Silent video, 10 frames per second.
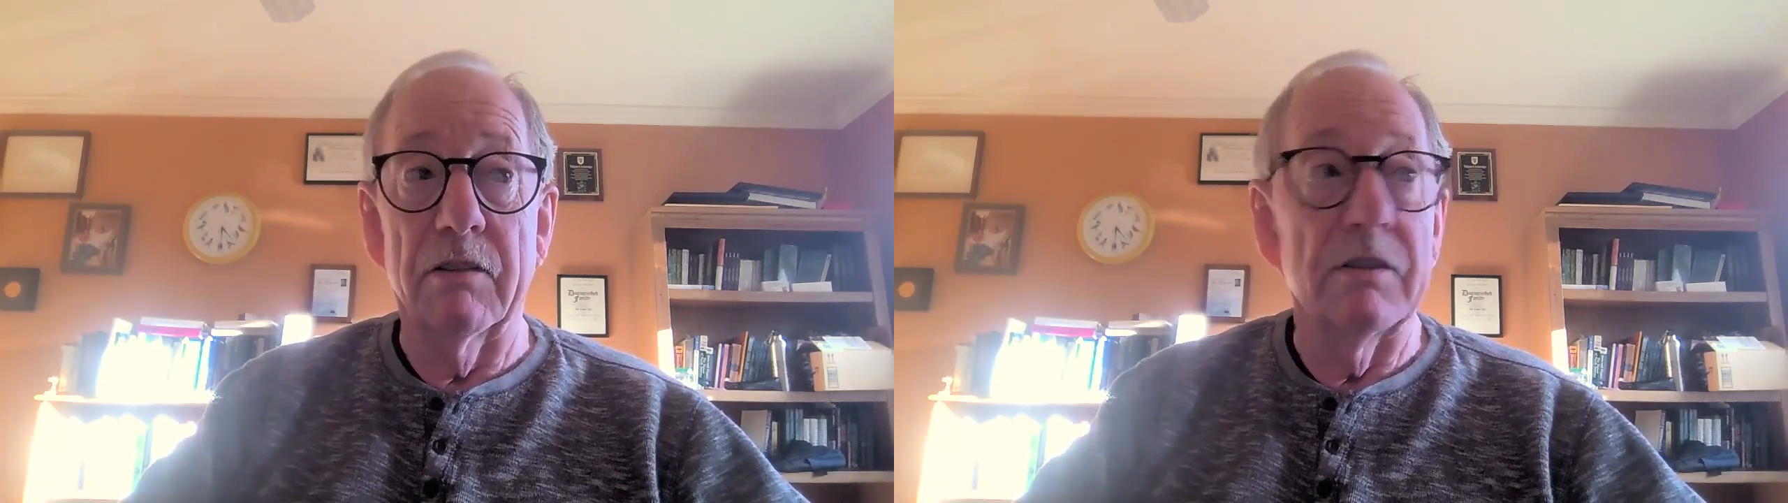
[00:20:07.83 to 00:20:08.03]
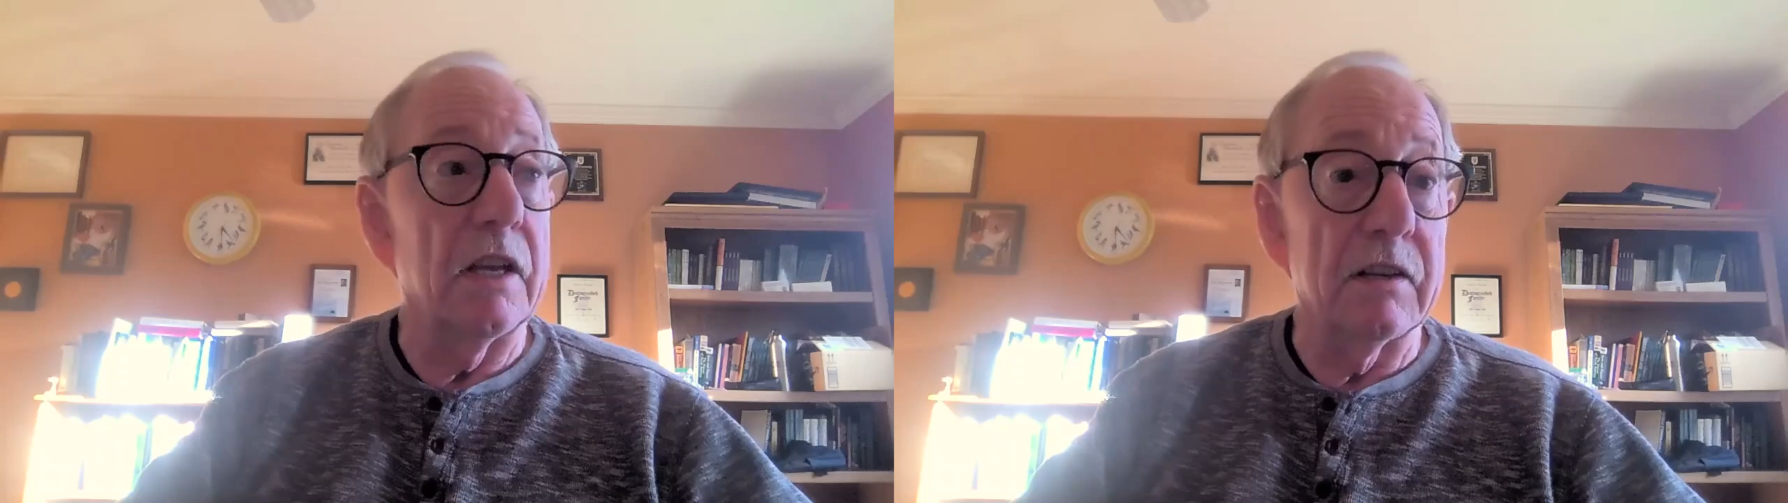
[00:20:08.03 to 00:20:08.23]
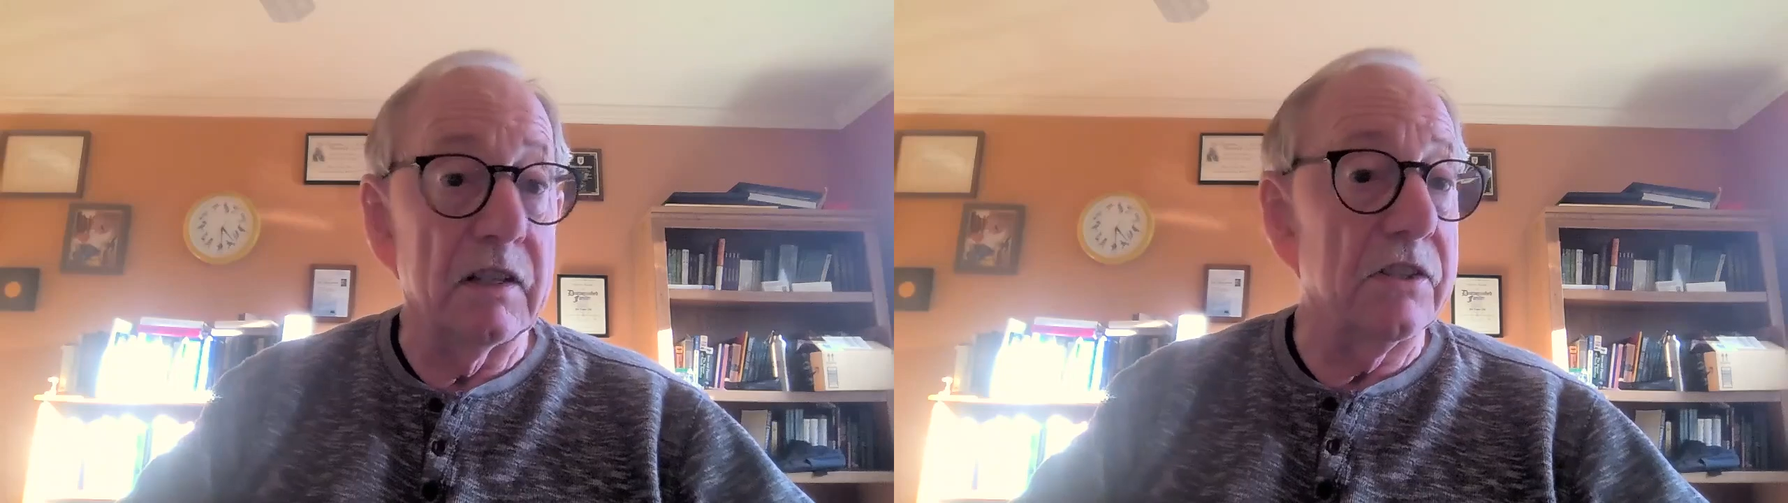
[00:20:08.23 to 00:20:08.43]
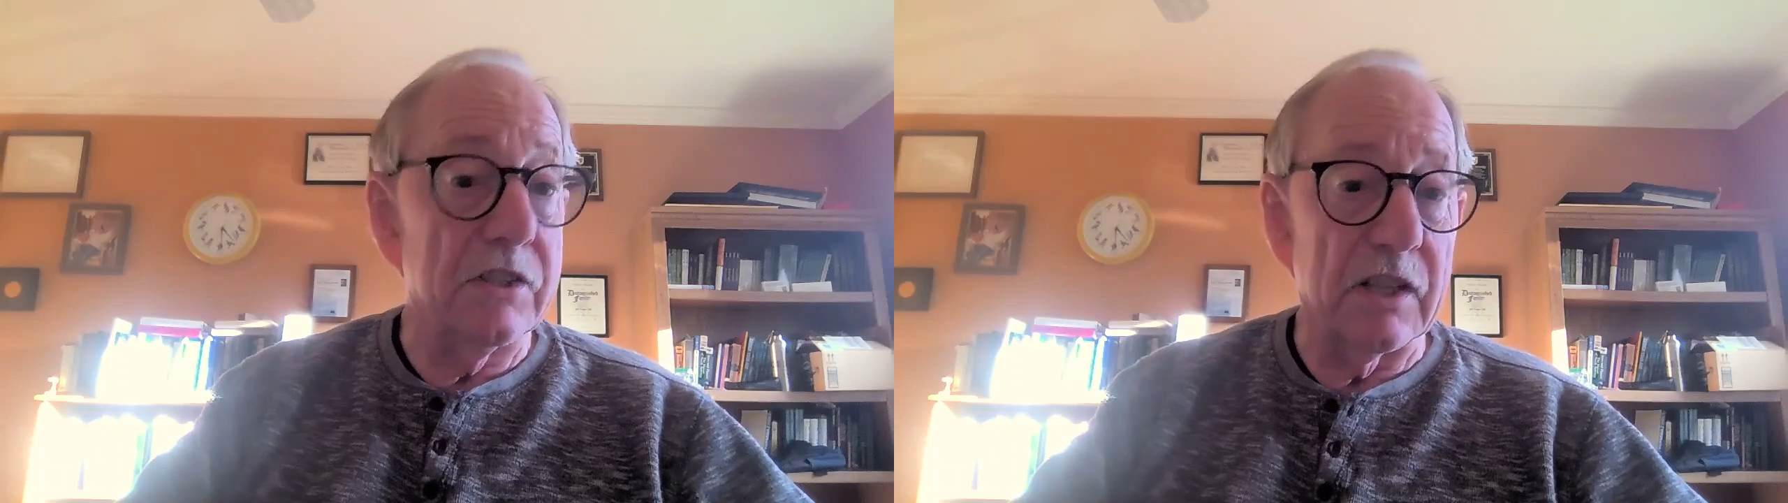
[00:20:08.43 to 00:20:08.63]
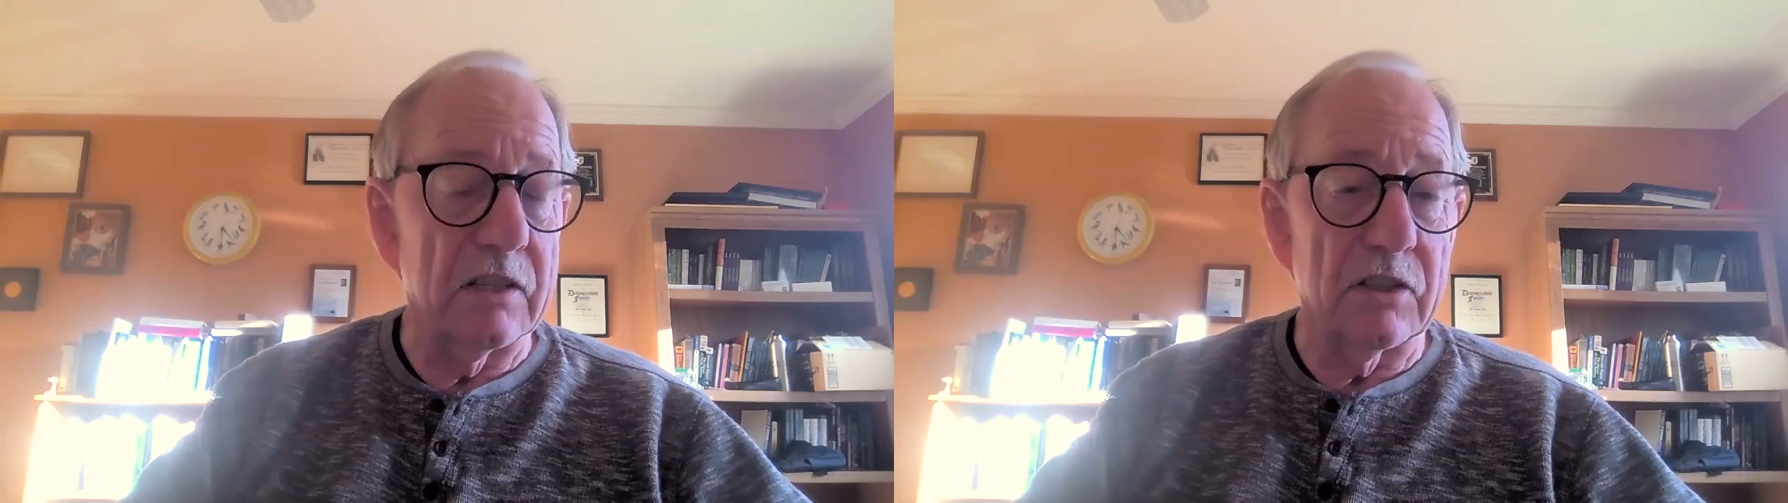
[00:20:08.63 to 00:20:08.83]
none of
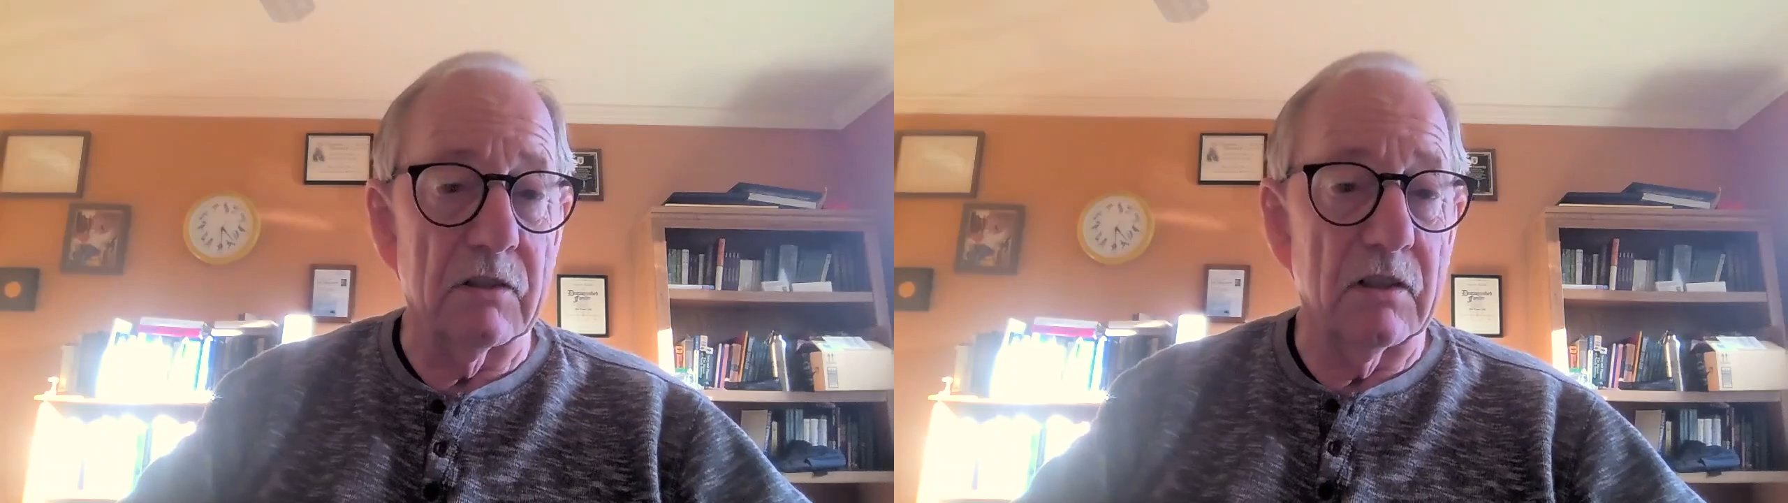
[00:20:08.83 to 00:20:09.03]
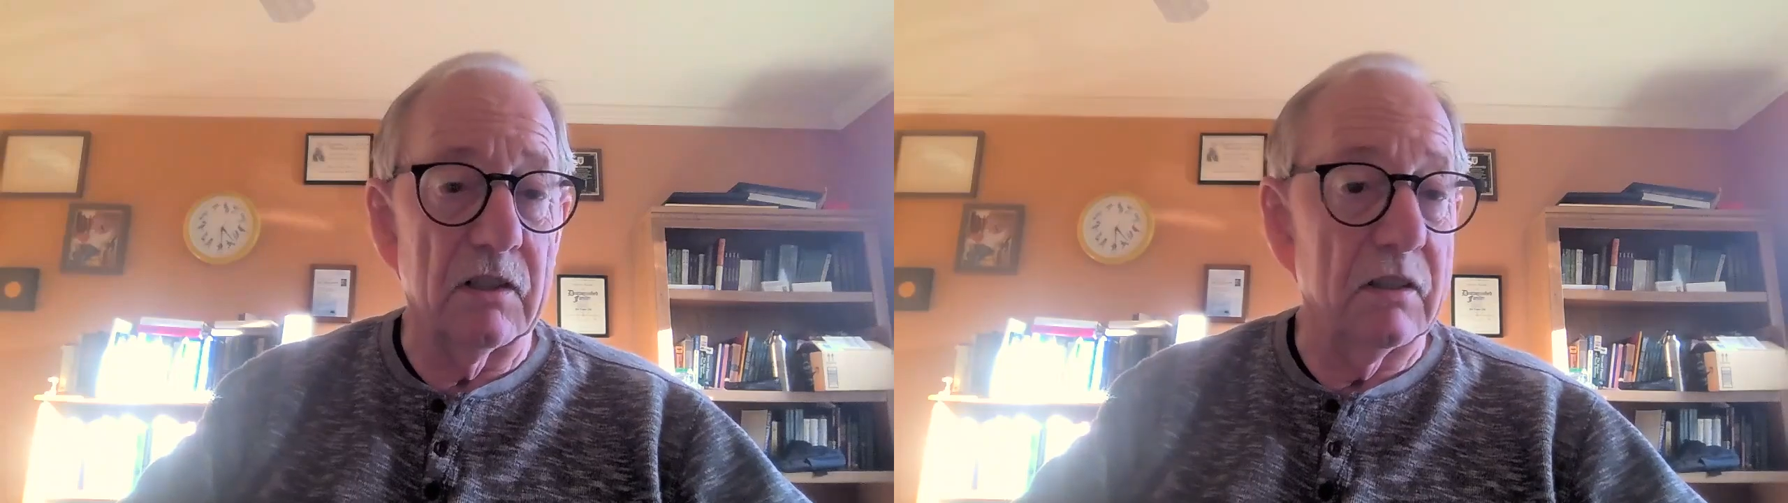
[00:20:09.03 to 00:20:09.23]
these things